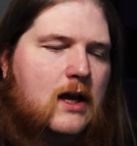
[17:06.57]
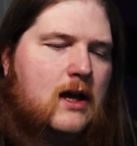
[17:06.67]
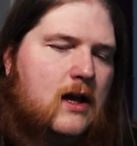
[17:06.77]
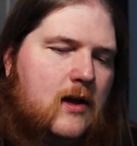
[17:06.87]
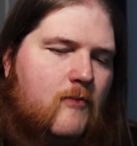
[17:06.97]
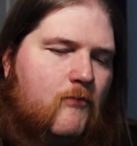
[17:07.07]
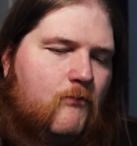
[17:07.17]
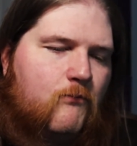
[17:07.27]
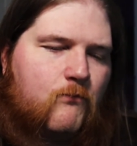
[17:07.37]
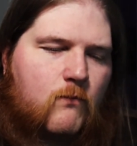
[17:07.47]
I
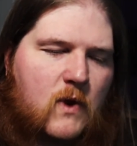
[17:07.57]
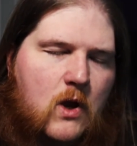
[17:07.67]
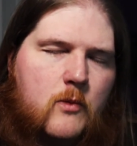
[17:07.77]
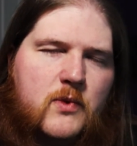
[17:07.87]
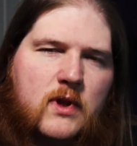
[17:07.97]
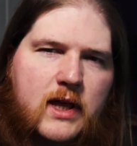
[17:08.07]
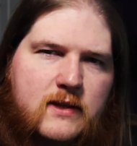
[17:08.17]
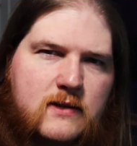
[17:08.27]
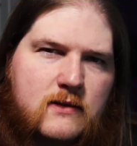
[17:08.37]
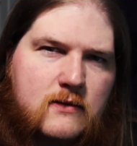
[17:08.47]
hope you
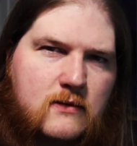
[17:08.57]
liked